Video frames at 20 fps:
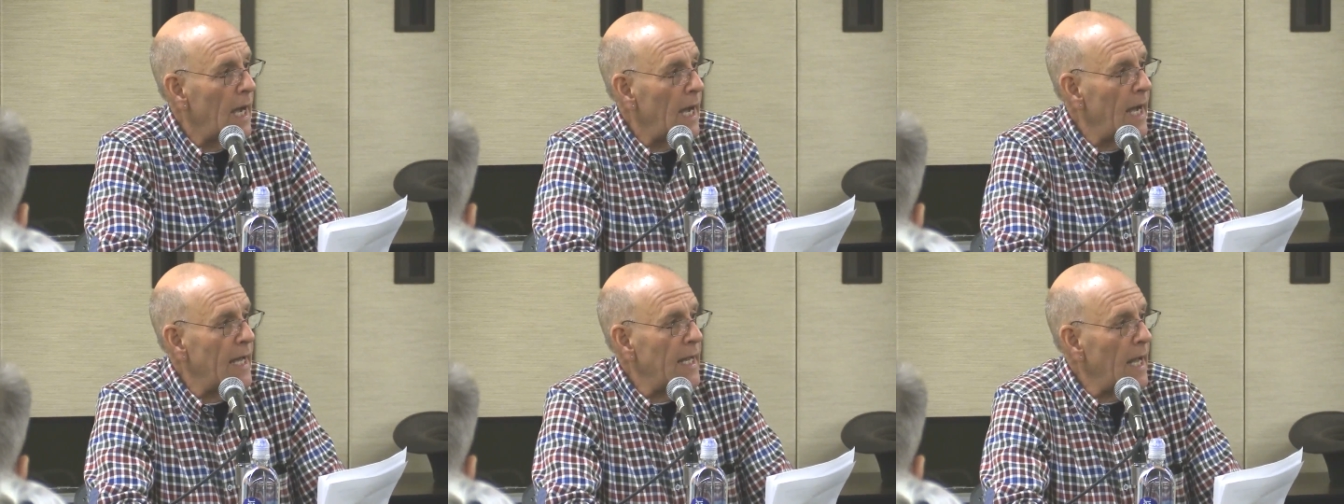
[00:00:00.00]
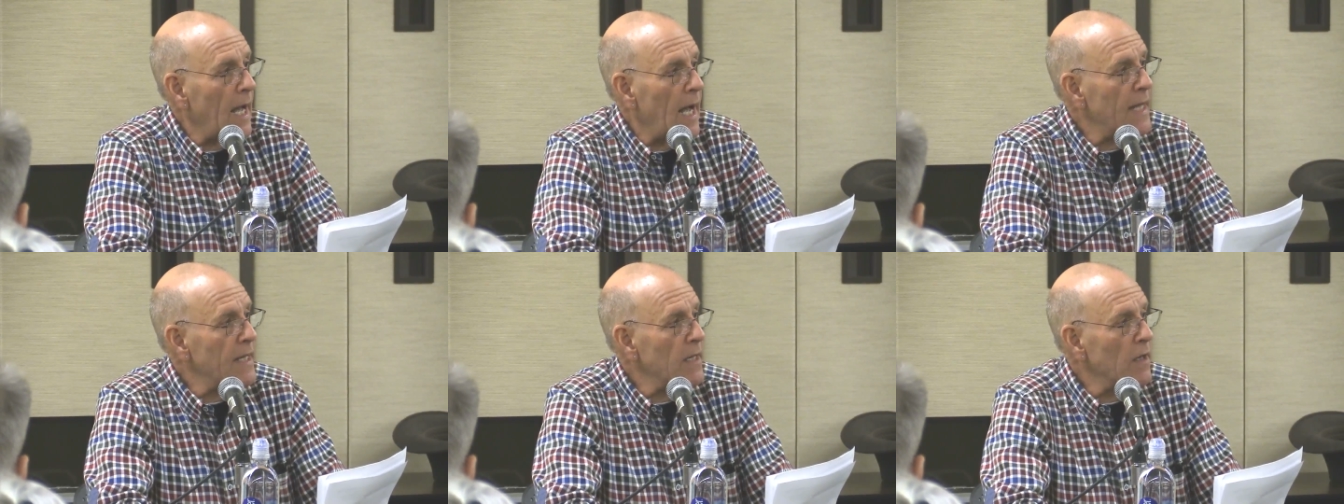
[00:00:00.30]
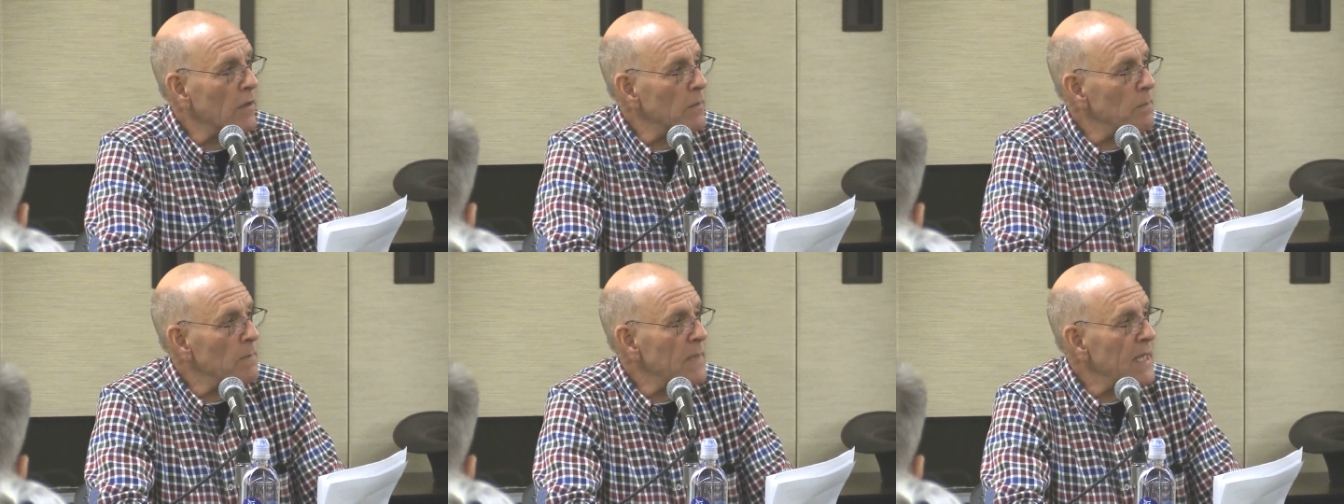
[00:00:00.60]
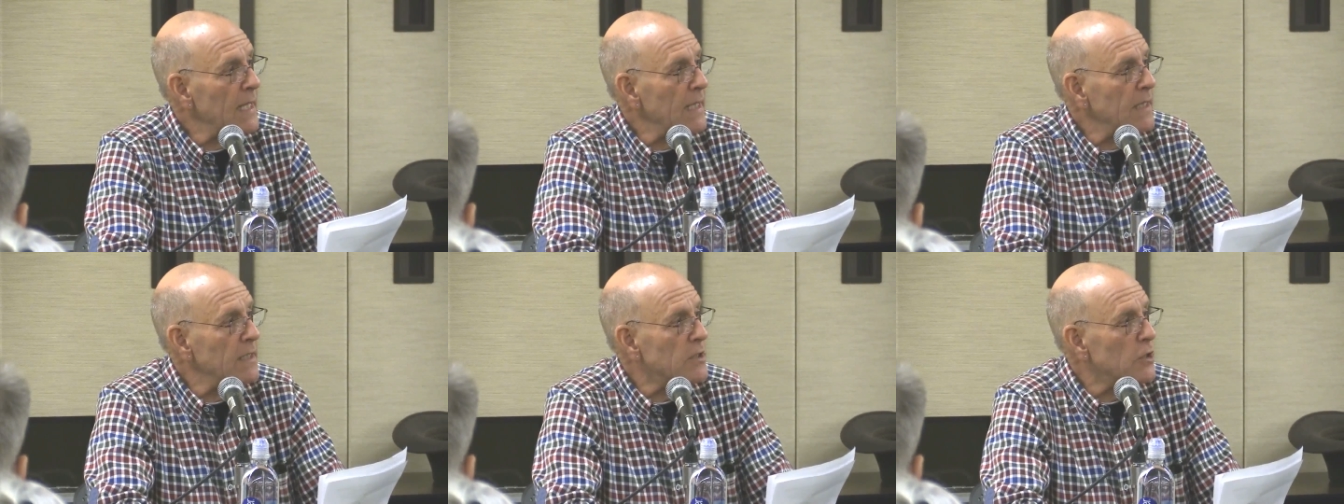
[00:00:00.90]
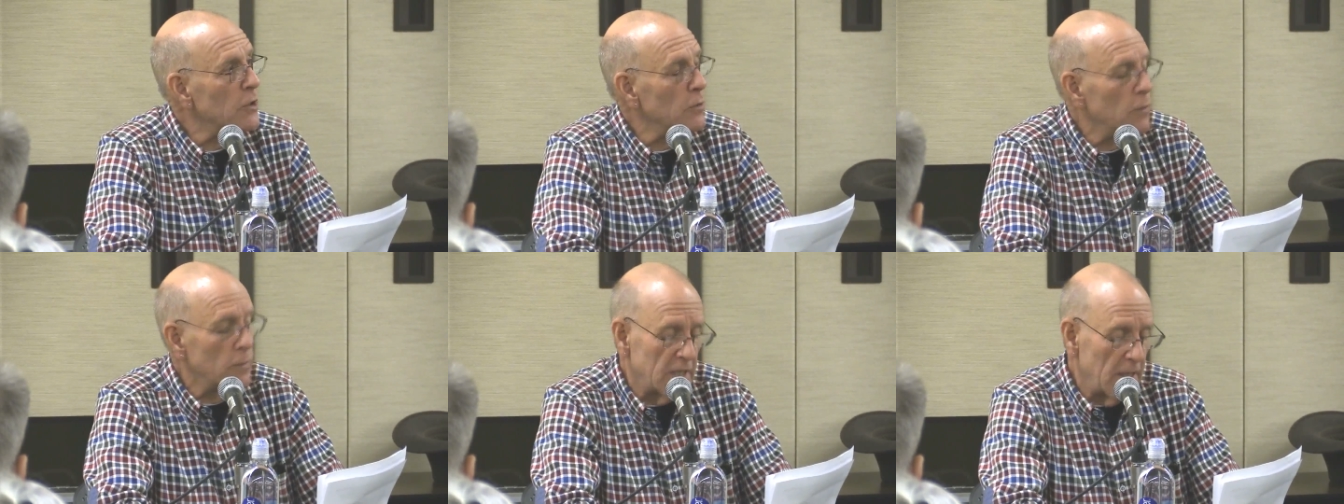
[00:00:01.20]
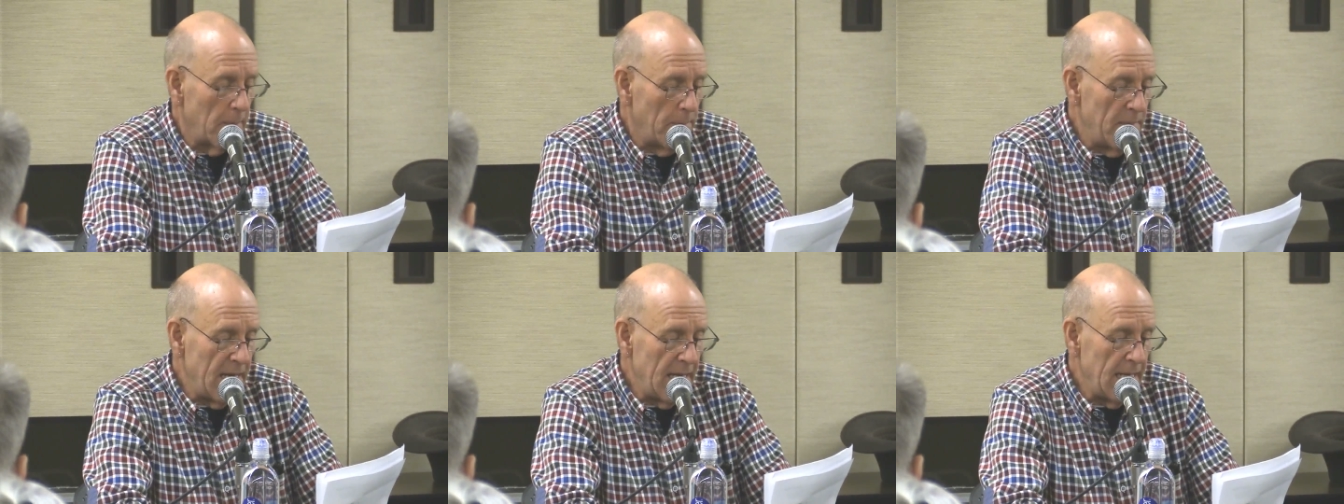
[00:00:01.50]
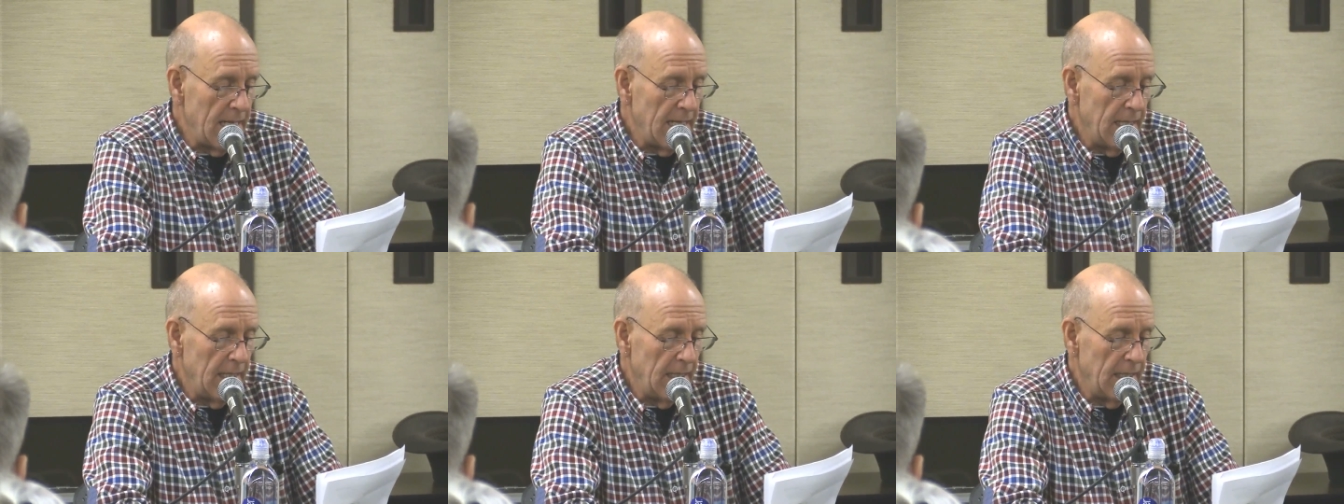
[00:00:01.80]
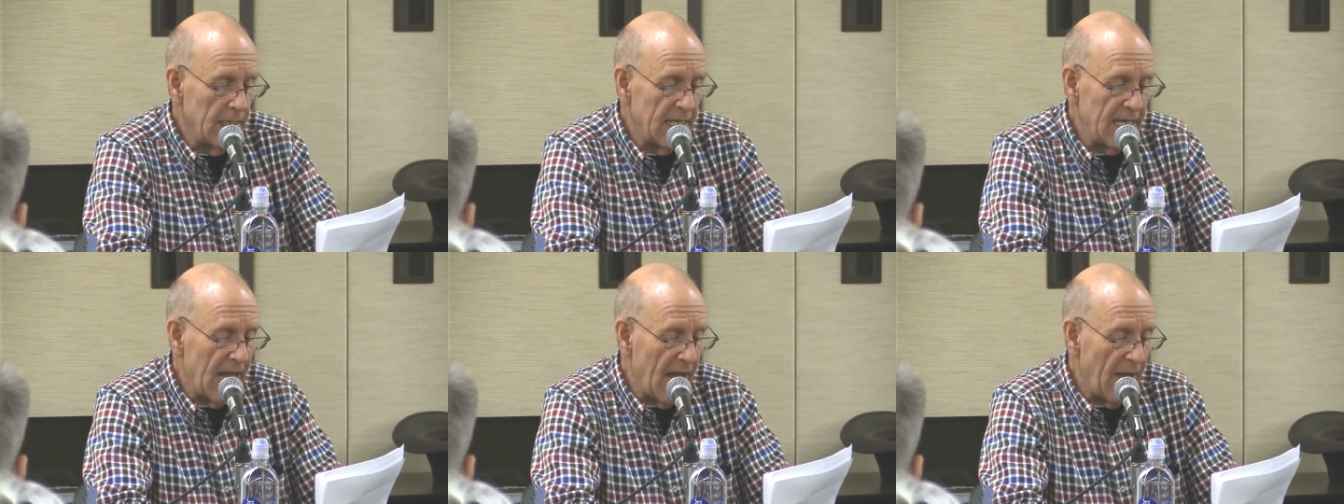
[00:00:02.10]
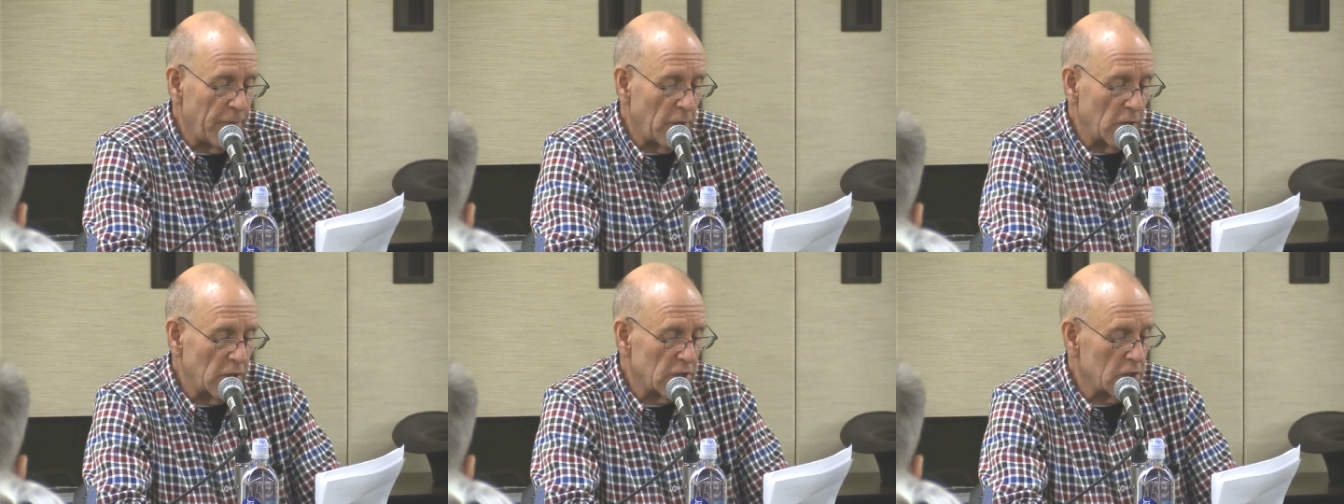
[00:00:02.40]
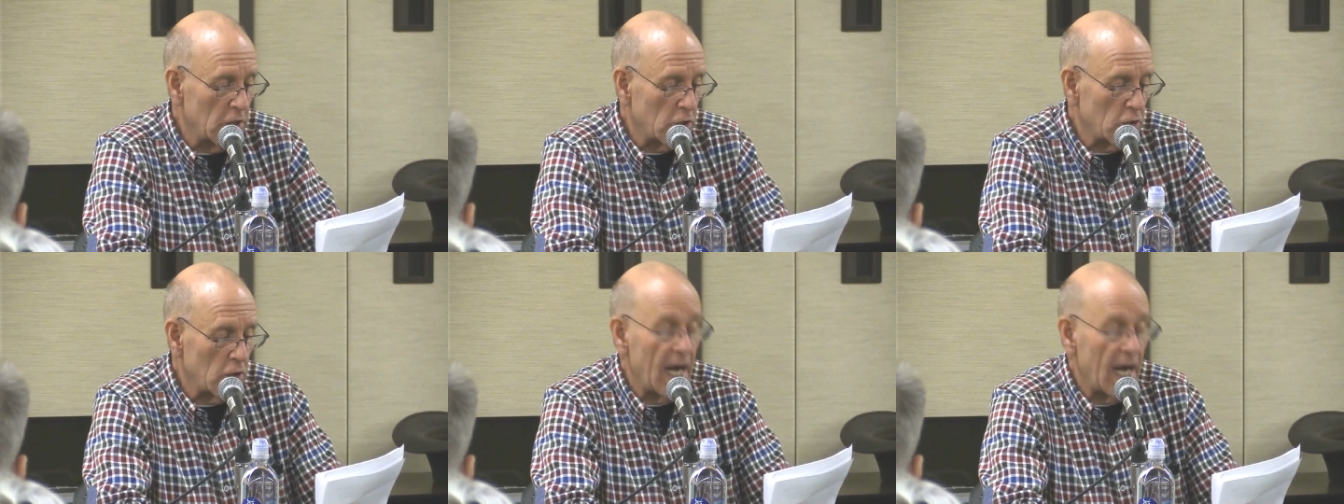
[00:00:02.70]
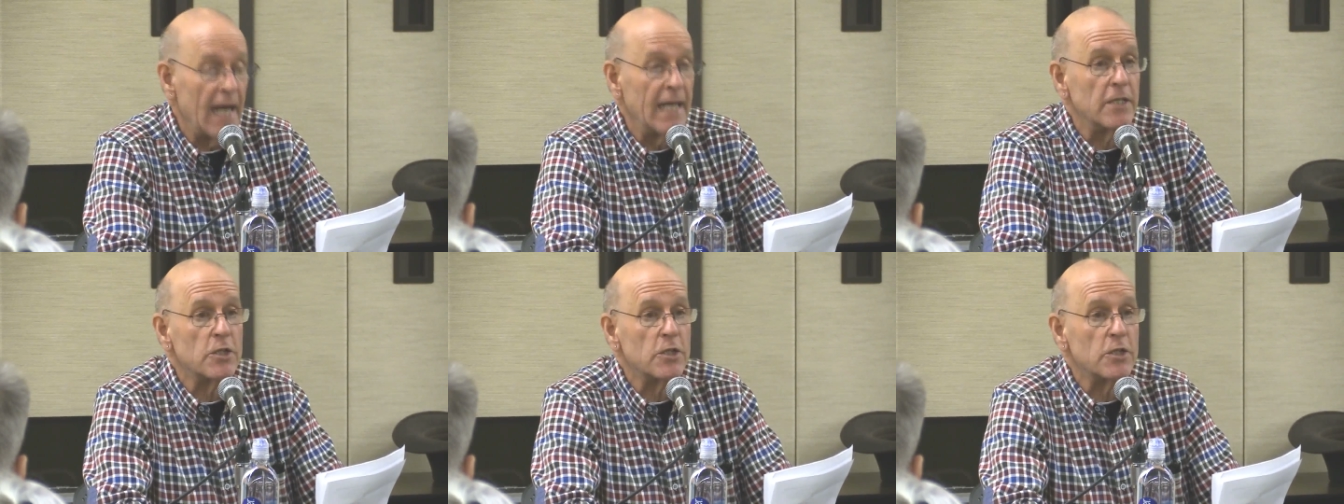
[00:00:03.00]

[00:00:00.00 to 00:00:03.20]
I, I don't mean to demean the efforts to try